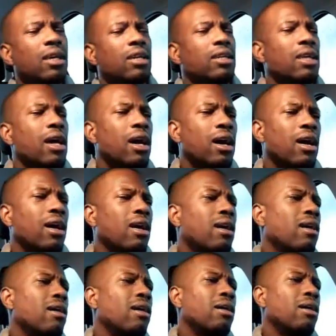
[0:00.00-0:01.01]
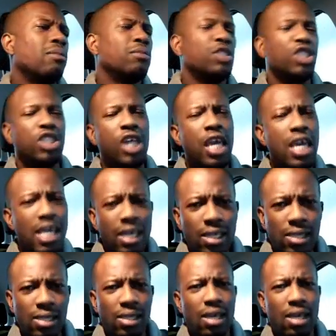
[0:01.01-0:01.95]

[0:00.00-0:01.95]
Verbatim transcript: there are um, sheikhs